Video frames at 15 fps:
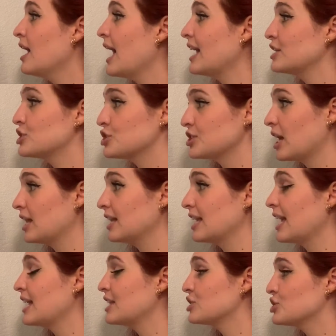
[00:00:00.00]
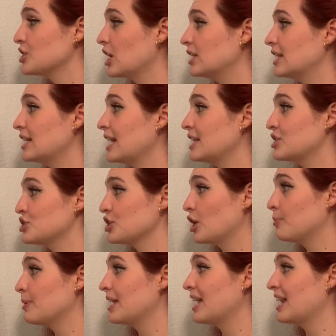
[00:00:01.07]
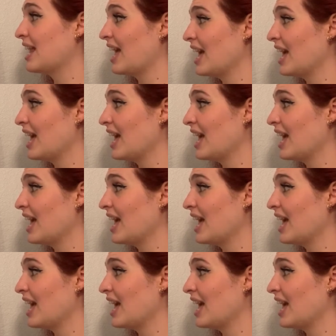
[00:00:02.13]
and Shelly and Sheldon and Shelby and